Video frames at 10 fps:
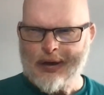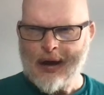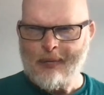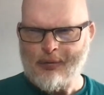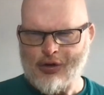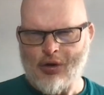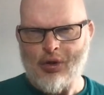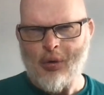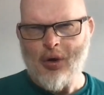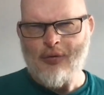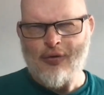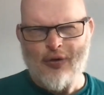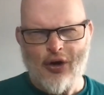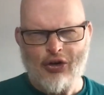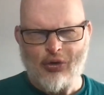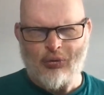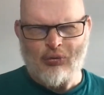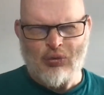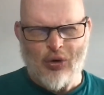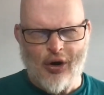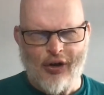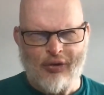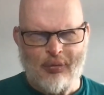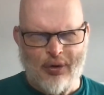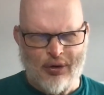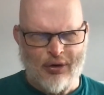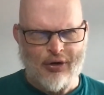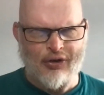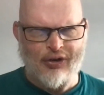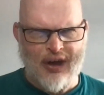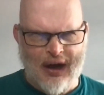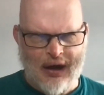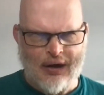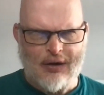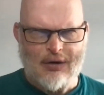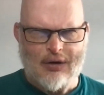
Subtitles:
Yeah, so there weren't first words per se.